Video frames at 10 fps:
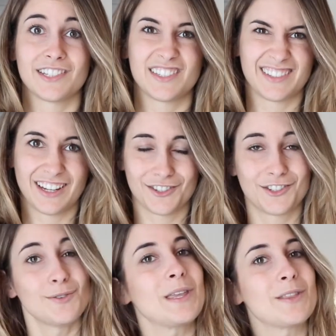Just
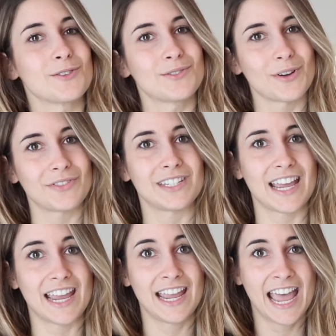consuming those throughout the
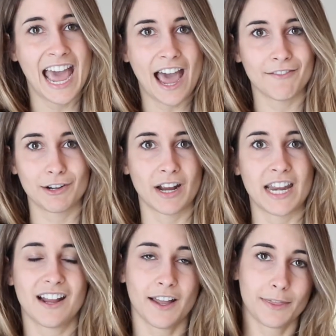day, having
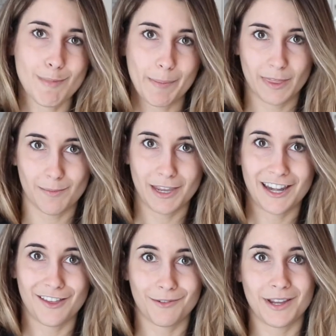ready. Cut them up at the
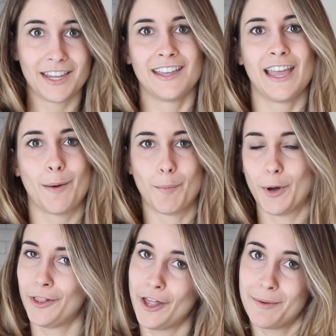beginning of the week and
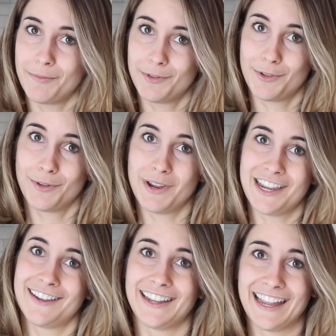pull on them through the
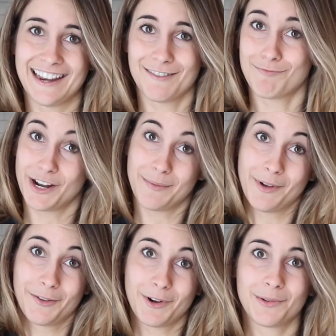week and bring them
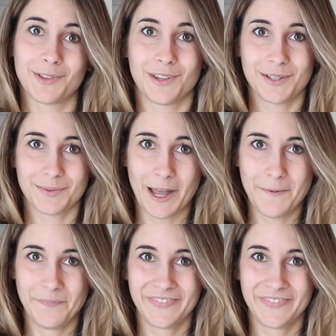on the road with you as well.